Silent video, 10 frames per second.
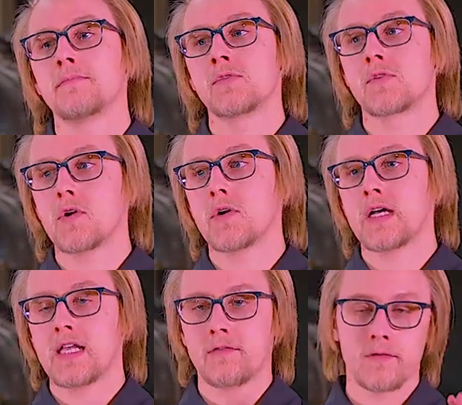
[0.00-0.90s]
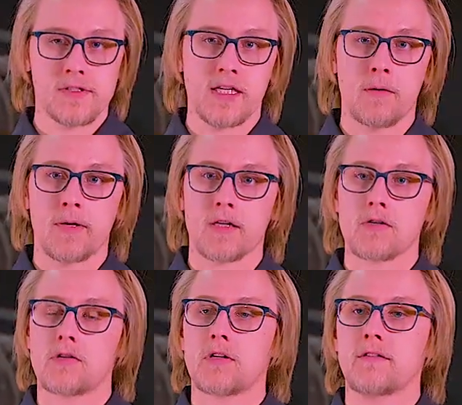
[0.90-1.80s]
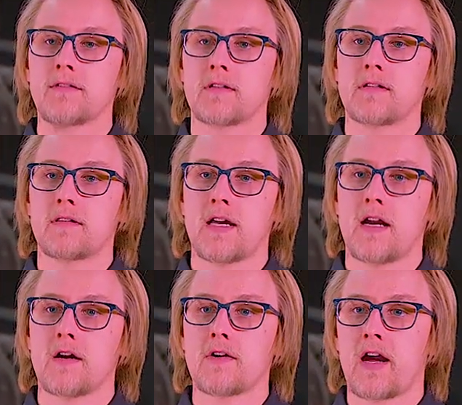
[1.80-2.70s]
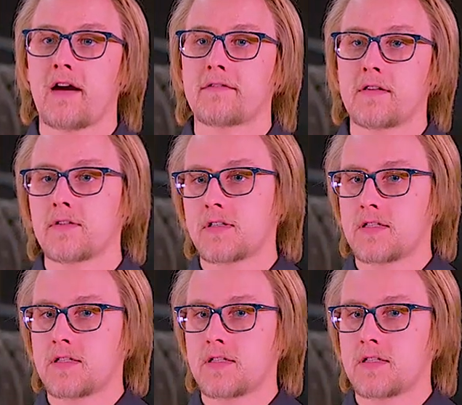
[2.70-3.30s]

So if you've seen a picture of the aircraft,